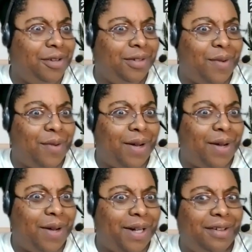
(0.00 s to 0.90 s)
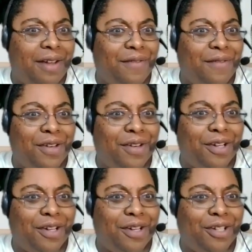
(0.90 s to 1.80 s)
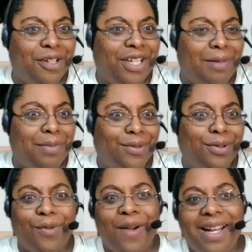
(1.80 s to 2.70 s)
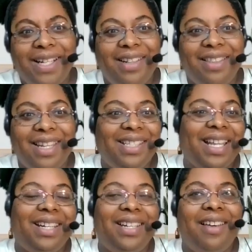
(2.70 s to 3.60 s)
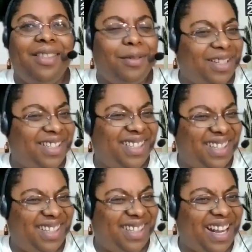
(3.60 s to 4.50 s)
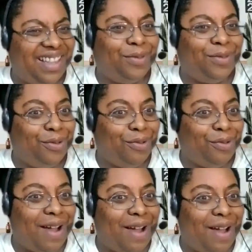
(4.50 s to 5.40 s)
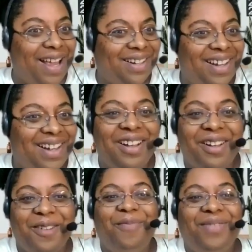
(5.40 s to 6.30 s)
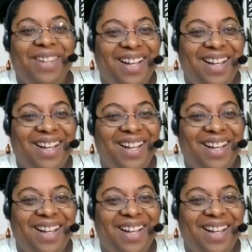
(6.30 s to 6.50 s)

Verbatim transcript: Why do you still have your child in public school? Or why did this, that, and the other? Because like, that's rude, right?